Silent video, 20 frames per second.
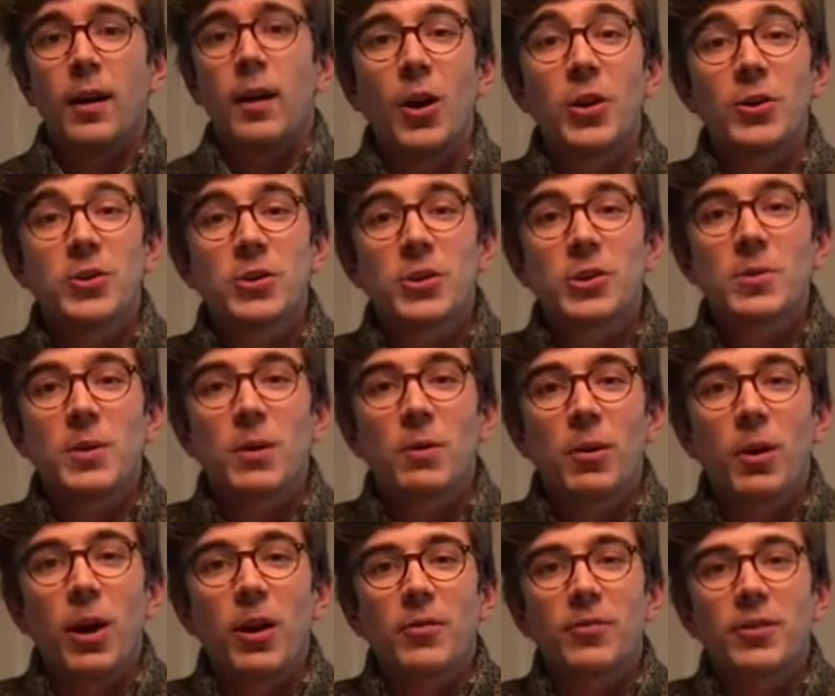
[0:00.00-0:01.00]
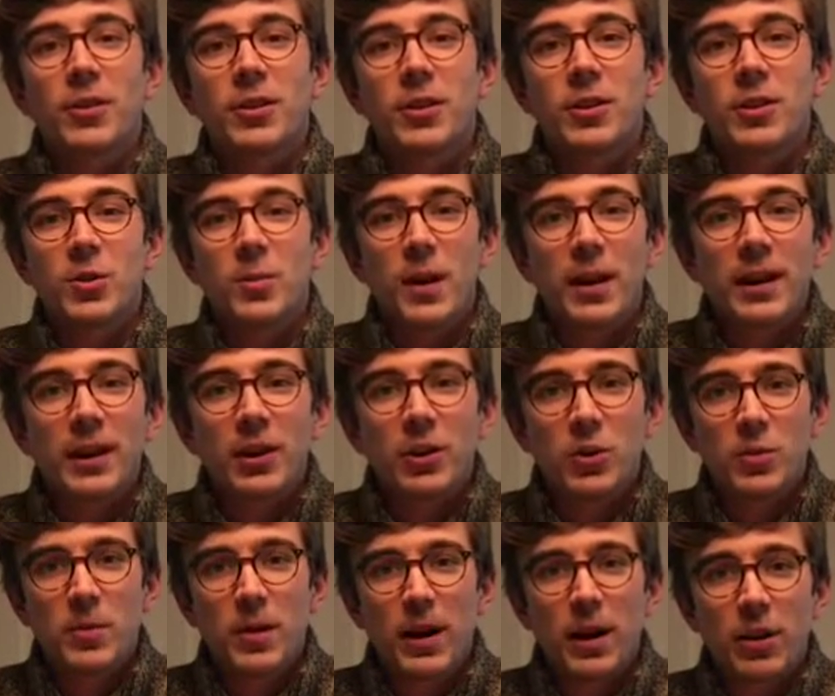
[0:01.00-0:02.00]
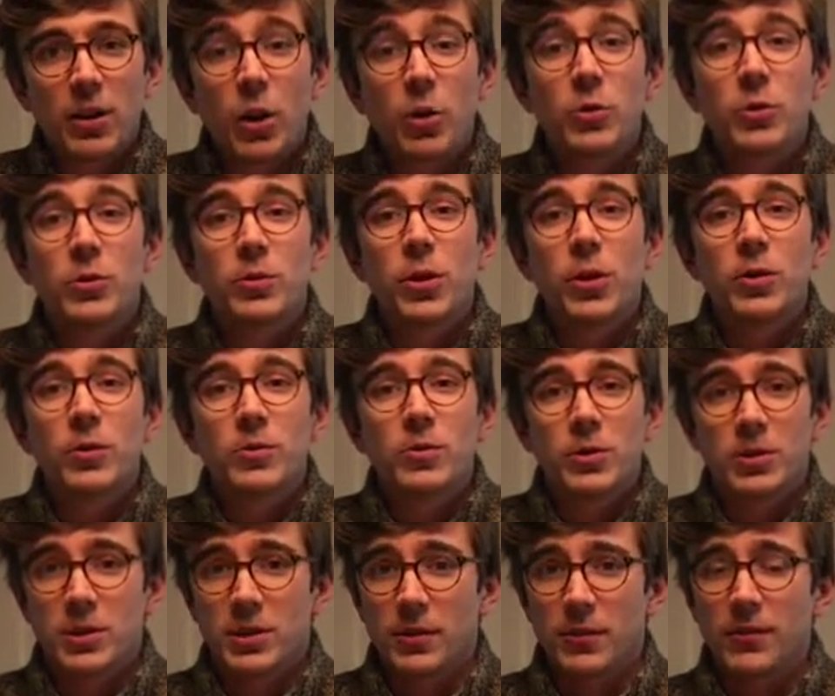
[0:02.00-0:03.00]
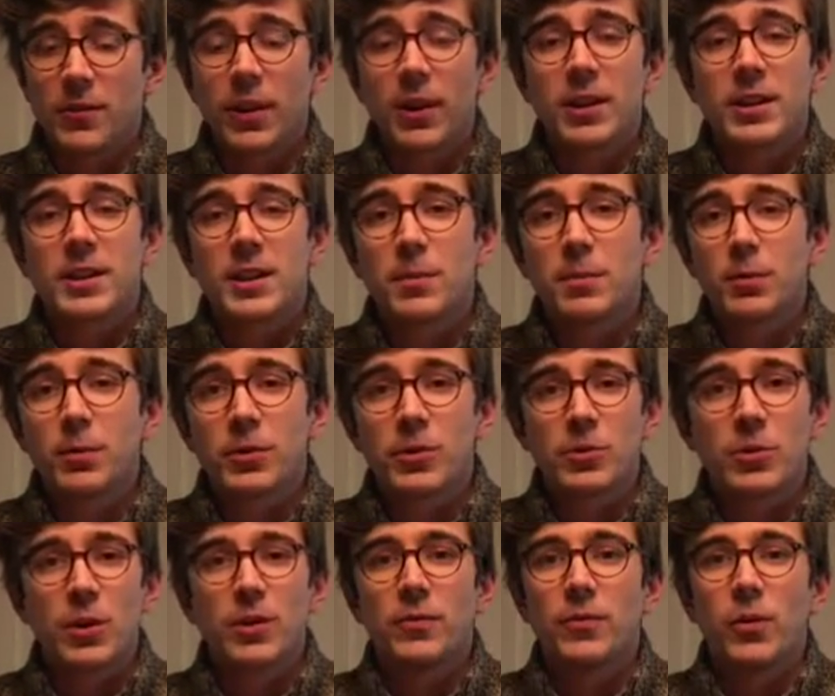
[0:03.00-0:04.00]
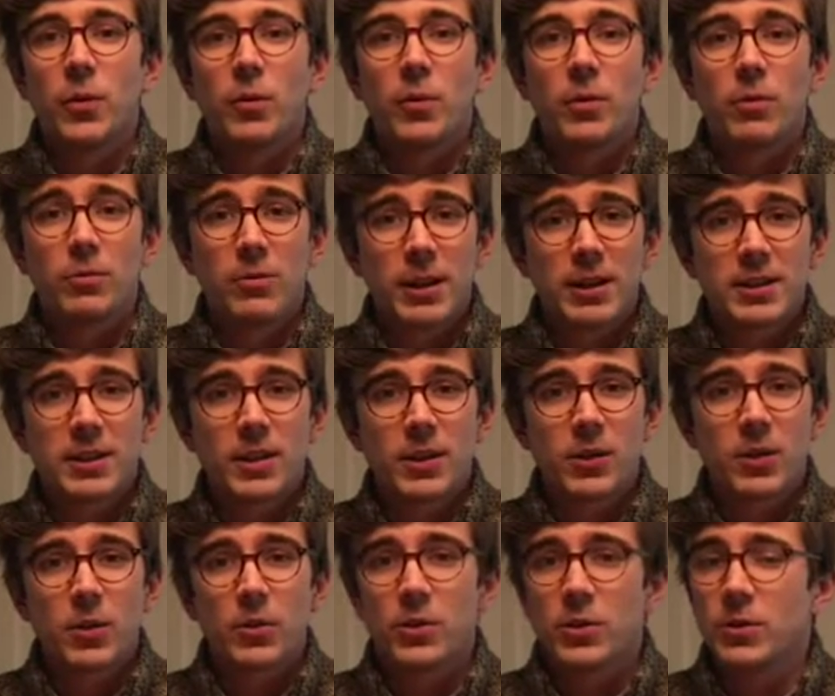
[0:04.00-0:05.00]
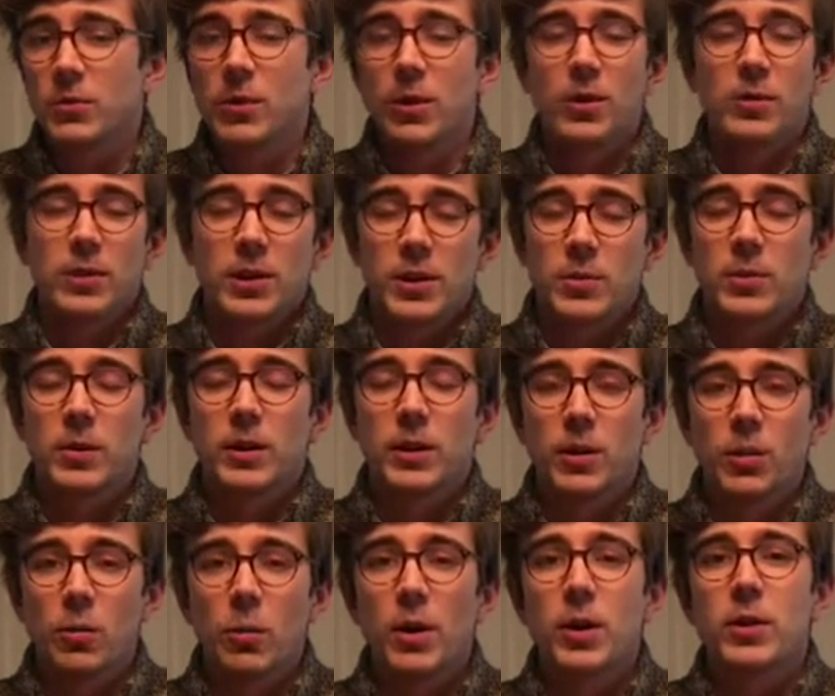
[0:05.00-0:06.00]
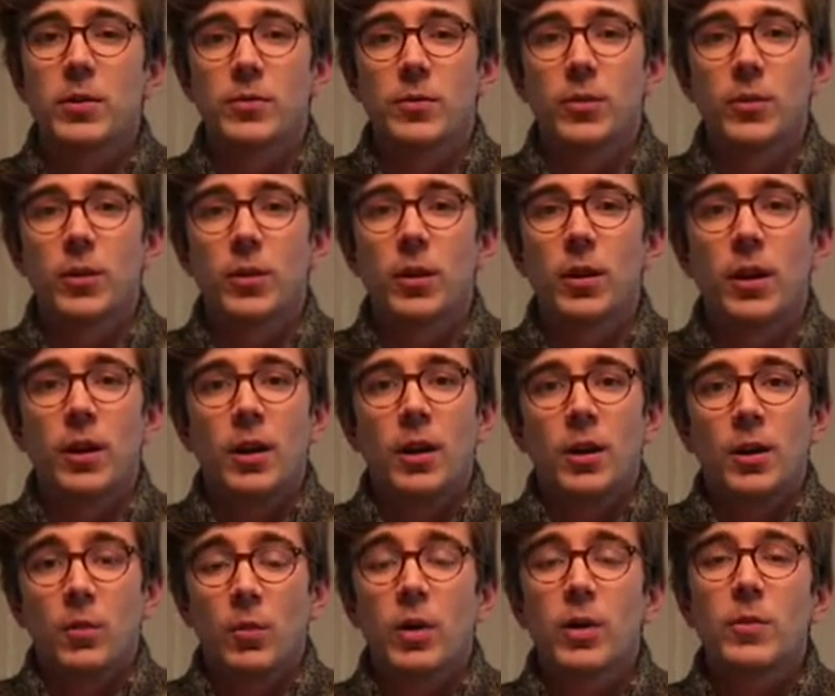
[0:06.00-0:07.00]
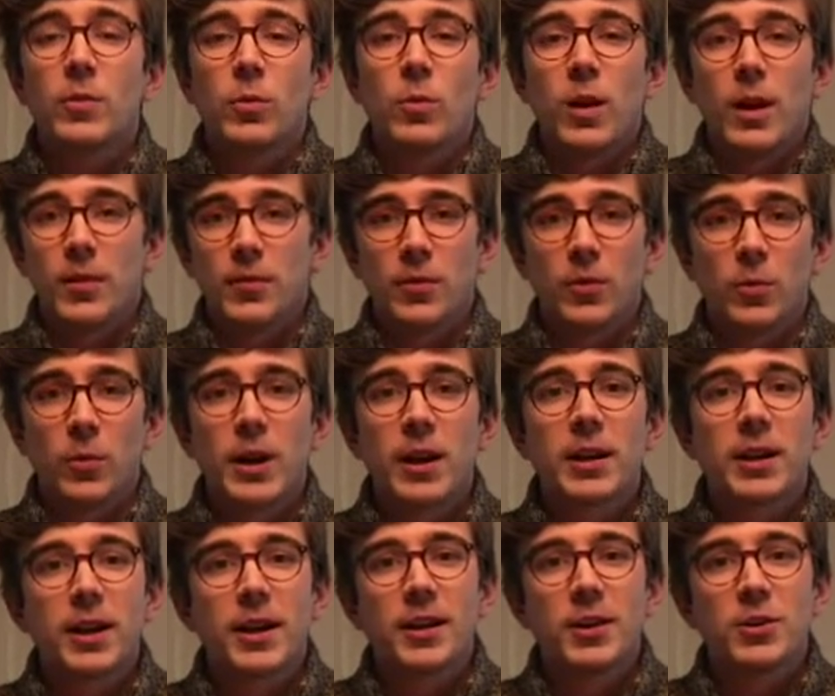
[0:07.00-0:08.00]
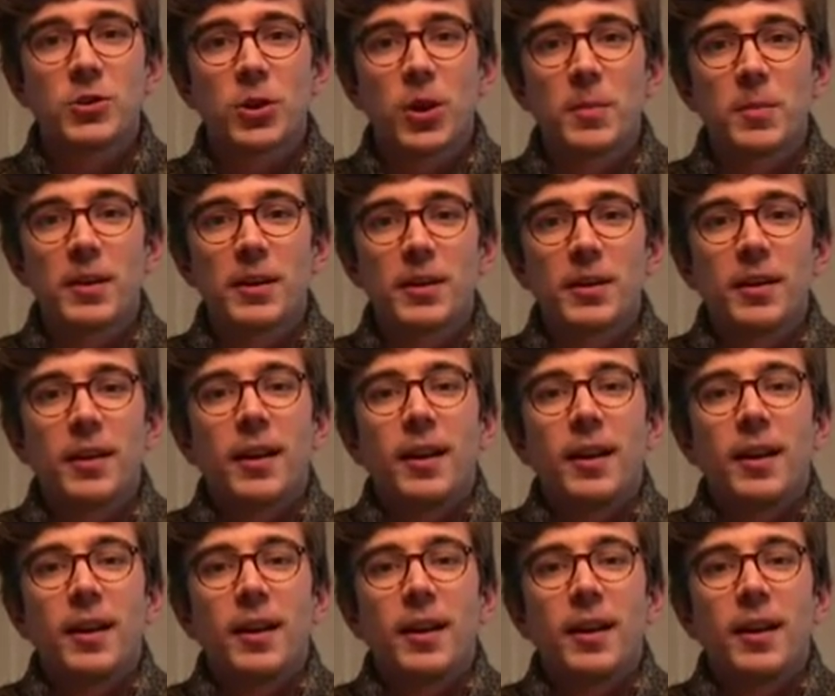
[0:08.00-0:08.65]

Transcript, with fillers: Also this week we're offering the Domaine Les Goubert Cote du Rhone, which is a very simple, straightforward, rustic Cote du Rhone that's really a wonderful, wonderful wine for weeknight enjoyment.